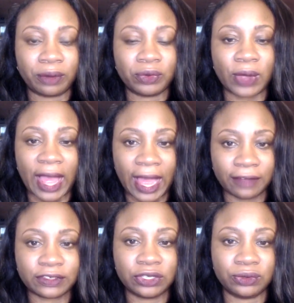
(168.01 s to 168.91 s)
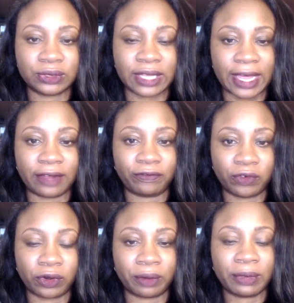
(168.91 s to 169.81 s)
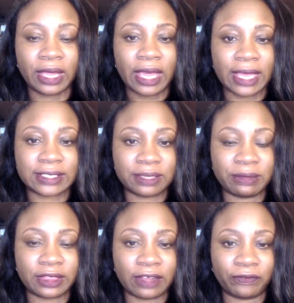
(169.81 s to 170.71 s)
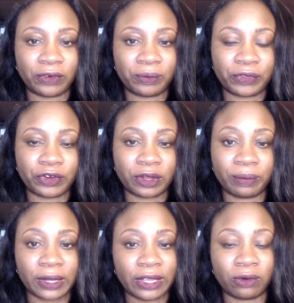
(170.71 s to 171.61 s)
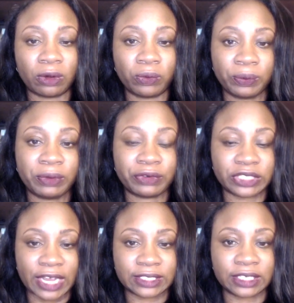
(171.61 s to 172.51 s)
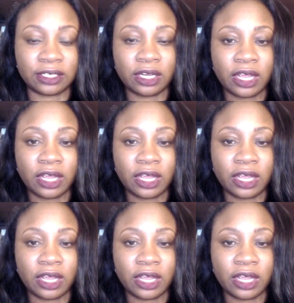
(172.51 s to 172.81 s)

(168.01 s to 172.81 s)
You have to use that form and submit that form with your complaint or it will be rejected.